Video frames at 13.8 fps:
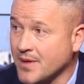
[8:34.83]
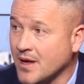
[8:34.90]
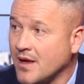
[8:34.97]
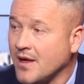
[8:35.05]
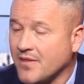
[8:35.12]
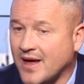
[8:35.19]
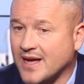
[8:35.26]
Yep.
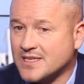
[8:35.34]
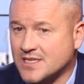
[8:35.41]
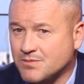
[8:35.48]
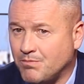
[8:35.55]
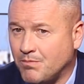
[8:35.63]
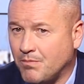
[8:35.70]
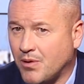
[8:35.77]

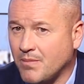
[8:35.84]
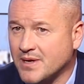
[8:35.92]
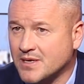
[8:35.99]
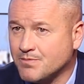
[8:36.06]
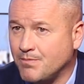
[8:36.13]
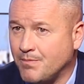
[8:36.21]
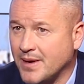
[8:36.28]
That's probably
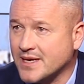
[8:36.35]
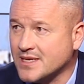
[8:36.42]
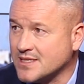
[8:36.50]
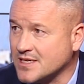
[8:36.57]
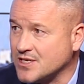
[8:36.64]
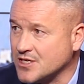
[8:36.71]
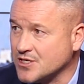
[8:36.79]
his
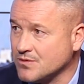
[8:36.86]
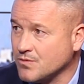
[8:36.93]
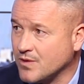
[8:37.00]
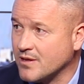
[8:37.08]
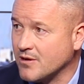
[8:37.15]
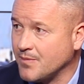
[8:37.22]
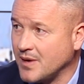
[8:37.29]
biggest decision,
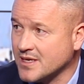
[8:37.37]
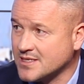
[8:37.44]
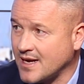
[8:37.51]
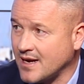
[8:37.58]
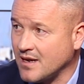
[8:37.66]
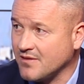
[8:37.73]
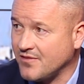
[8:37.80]
whether he plays
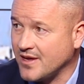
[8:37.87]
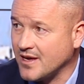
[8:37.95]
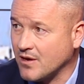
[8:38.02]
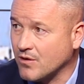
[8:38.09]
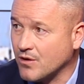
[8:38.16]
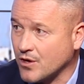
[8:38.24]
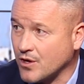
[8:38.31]

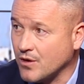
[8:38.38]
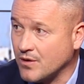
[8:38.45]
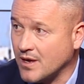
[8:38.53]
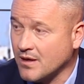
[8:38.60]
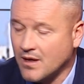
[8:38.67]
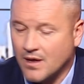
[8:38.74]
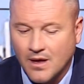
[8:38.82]
Tagliafico or
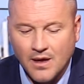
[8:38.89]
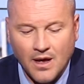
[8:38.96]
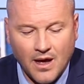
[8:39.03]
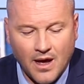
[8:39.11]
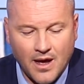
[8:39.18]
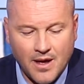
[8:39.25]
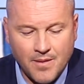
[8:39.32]
Acuna.
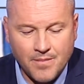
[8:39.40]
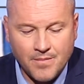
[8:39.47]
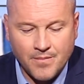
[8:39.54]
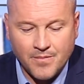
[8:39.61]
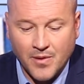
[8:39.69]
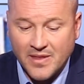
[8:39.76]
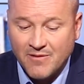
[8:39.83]

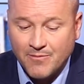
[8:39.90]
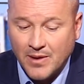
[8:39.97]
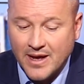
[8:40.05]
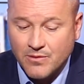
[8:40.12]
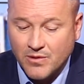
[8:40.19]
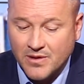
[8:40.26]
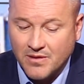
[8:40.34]
But they've
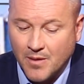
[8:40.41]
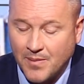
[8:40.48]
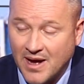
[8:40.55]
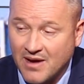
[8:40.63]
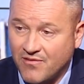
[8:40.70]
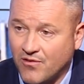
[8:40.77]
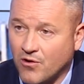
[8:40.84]
played with a
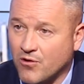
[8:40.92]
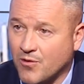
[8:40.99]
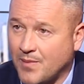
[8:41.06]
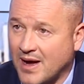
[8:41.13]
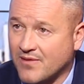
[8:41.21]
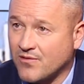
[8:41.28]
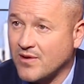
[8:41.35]
back four, a
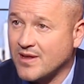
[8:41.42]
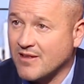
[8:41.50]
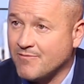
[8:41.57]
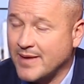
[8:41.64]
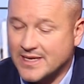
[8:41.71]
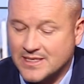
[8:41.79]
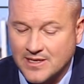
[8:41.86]
back three,
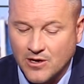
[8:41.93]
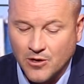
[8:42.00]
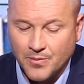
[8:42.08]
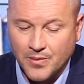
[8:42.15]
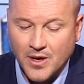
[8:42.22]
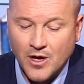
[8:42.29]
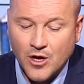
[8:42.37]
they've mixed it
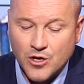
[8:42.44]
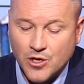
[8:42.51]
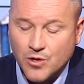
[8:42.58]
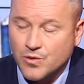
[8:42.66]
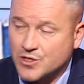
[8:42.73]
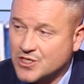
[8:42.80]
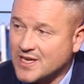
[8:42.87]
up.
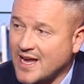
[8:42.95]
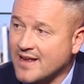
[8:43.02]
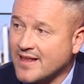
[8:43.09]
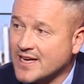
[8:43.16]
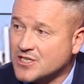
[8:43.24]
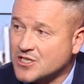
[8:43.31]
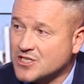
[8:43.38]
You would say
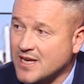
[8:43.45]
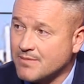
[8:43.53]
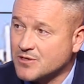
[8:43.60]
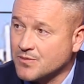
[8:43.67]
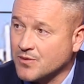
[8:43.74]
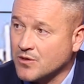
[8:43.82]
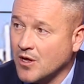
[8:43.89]
they're
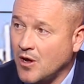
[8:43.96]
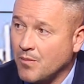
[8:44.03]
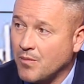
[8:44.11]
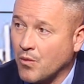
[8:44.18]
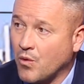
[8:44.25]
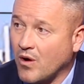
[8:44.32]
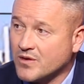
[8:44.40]
susceptible,
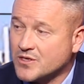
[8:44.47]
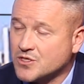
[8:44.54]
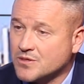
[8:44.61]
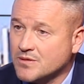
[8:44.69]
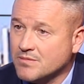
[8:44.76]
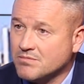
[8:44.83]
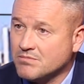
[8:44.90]
but what's
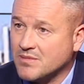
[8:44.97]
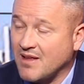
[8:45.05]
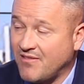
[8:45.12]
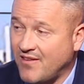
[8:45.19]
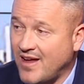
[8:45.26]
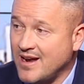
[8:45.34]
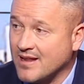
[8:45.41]

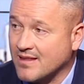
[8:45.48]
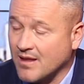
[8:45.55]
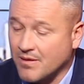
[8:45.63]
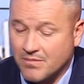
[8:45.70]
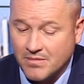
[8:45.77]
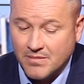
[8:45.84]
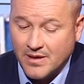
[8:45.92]
defended
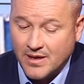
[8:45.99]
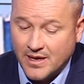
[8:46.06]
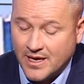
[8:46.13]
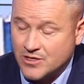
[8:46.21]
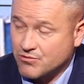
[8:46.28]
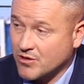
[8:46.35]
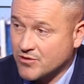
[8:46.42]
them
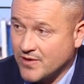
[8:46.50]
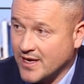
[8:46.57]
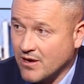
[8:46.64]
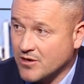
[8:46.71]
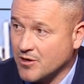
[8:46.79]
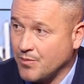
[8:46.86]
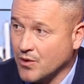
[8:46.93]
is
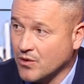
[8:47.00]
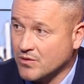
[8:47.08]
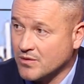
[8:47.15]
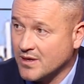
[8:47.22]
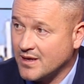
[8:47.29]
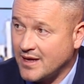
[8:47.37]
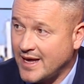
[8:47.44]
Rodrigo de
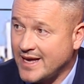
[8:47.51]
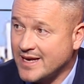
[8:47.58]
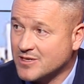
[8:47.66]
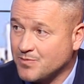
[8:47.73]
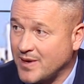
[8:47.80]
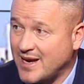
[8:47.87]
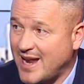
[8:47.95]
Paul. He
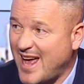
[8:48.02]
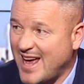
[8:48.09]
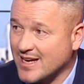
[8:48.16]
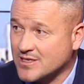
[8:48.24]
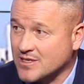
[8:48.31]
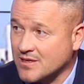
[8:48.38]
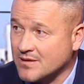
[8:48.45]
has been
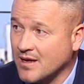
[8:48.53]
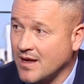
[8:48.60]
excellent.